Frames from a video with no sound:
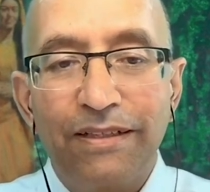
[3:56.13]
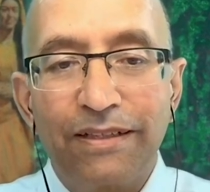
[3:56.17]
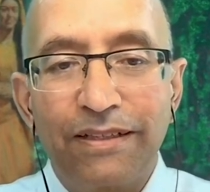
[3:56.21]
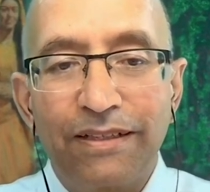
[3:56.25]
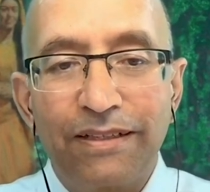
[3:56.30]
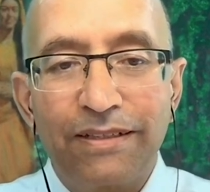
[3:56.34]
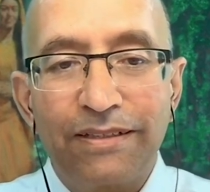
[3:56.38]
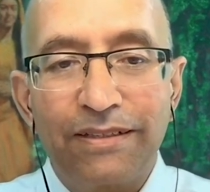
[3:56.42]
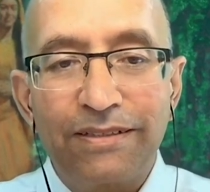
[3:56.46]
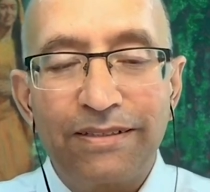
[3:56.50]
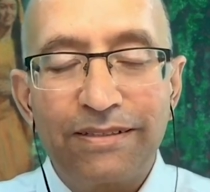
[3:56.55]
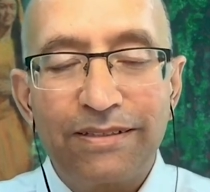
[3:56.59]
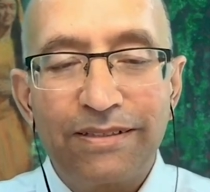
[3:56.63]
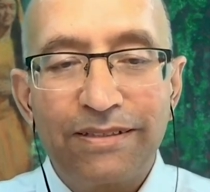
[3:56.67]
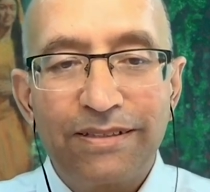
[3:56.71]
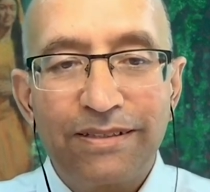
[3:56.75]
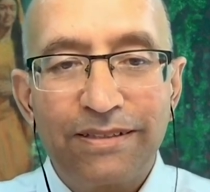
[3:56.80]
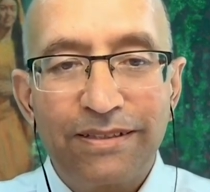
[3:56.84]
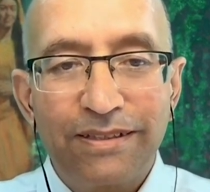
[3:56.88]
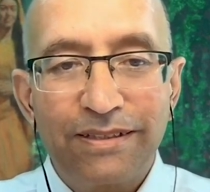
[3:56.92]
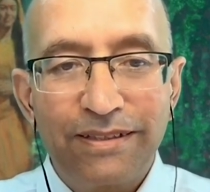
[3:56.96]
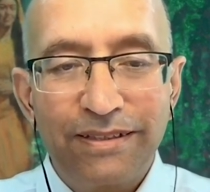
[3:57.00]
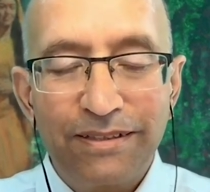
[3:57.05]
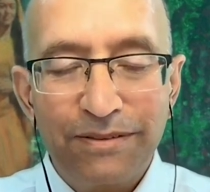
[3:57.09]

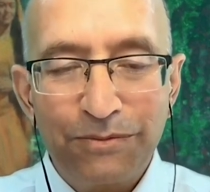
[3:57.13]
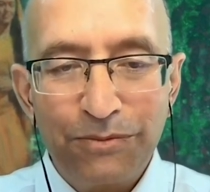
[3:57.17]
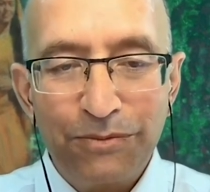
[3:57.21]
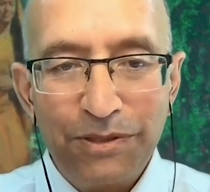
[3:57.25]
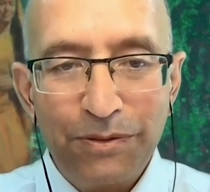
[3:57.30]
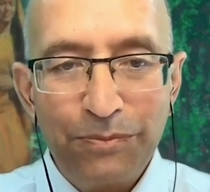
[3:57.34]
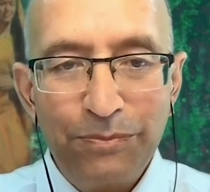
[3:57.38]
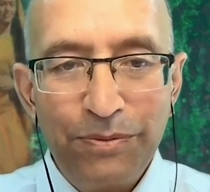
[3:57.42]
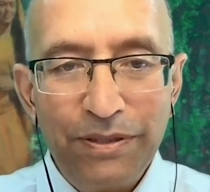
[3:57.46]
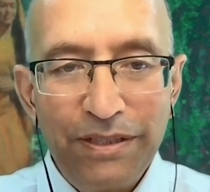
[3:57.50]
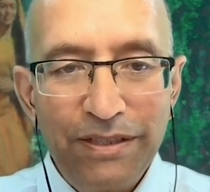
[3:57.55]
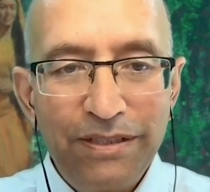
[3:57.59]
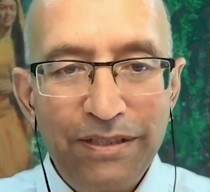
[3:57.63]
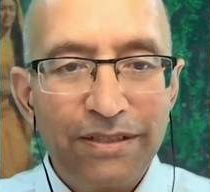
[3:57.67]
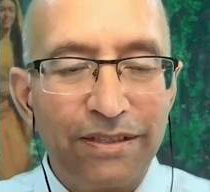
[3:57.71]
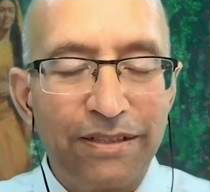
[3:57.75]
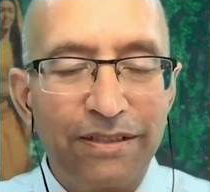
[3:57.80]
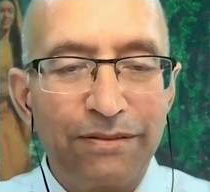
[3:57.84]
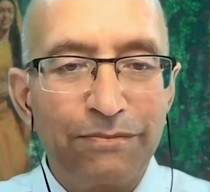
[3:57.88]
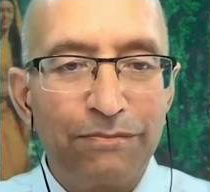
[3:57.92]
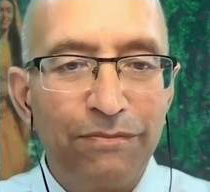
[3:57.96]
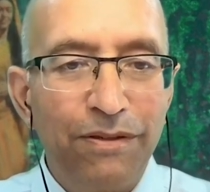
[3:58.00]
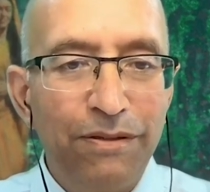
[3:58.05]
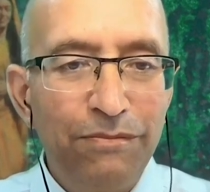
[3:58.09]
and it would appear
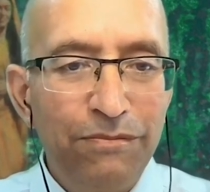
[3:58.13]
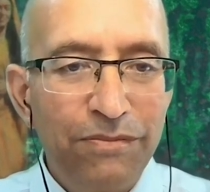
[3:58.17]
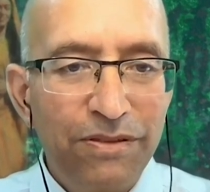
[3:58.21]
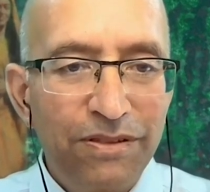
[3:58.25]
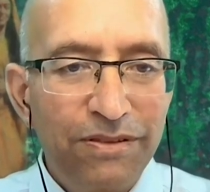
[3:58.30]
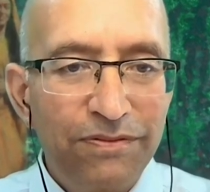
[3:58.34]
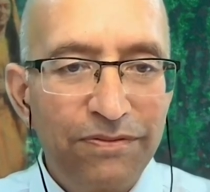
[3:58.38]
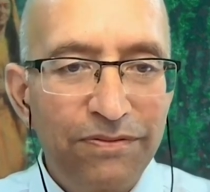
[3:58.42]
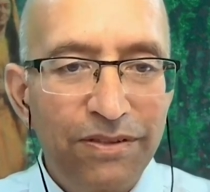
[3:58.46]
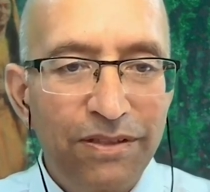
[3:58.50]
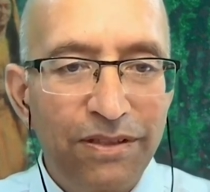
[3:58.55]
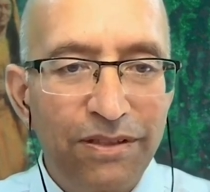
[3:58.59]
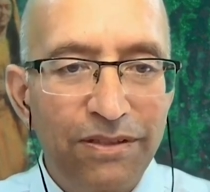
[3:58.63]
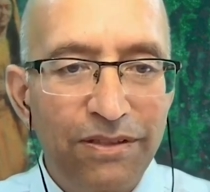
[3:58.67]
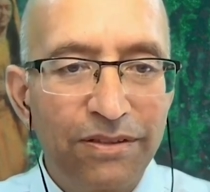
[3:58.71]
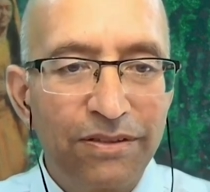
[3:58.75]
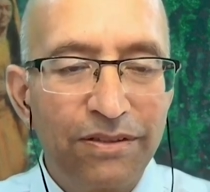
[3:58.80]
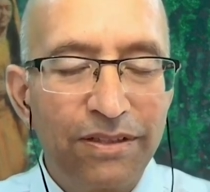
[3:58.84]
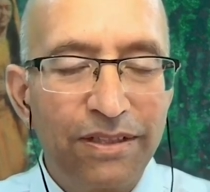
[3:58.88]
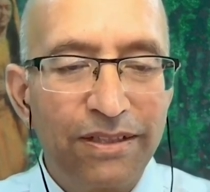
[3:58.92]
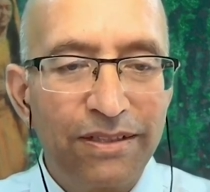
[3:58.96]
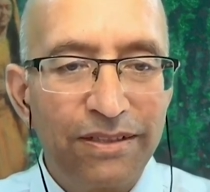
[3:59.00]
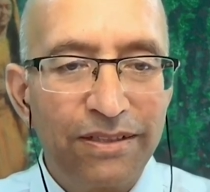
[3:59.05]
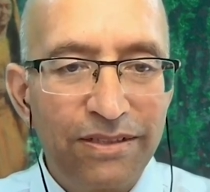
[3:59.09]
that members of the
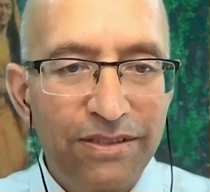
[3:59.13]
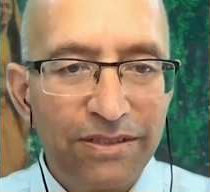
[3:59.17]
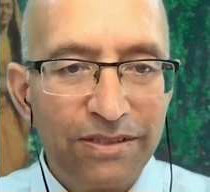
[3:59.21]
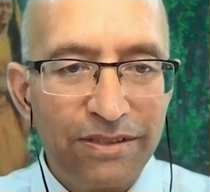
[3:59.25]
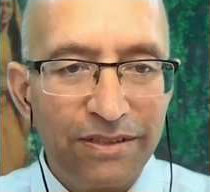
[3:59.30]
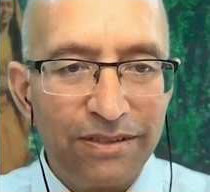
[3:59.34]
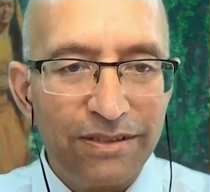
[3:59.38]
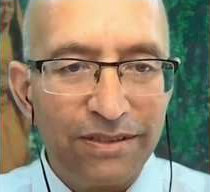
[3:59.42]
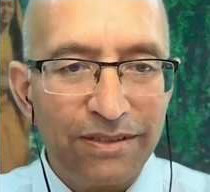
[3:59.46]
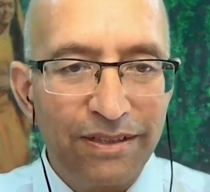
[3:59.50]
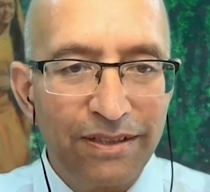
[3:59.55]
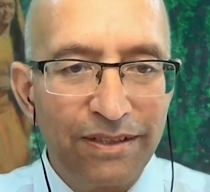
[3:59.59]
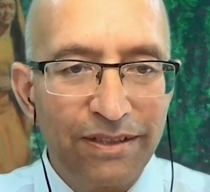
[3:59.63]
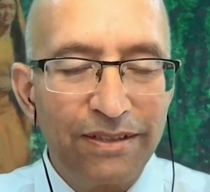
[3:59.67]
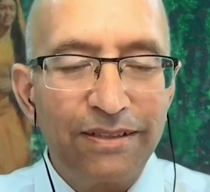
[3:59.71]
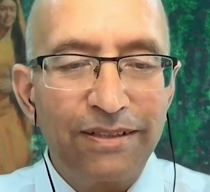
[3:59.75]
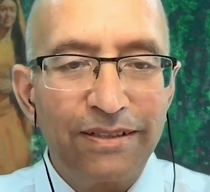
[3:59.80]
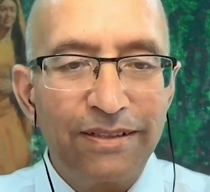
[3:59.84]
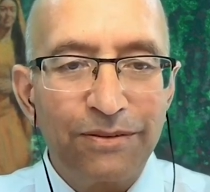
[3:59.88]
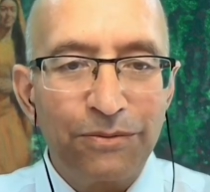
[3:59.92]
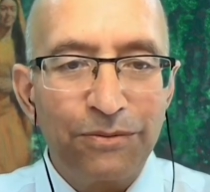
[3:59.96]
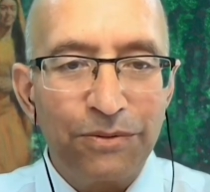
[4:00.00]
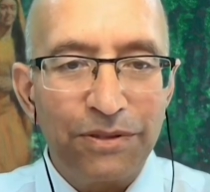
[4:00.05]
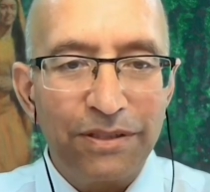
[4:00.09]
congregation
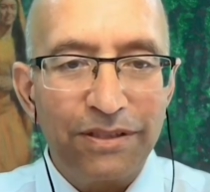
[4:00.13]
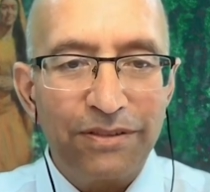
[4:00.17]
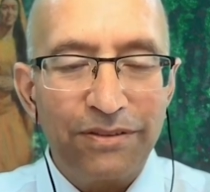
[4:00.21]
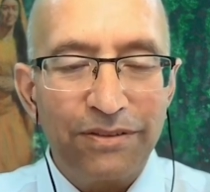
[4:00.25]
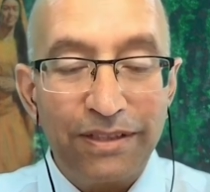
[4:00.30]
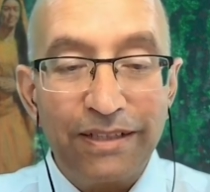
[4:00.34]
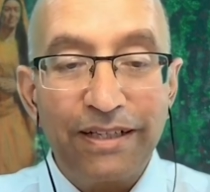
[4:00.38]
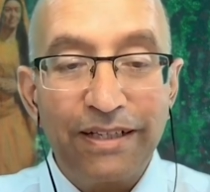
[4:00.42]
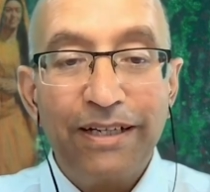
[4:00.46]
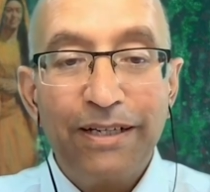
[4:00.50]
were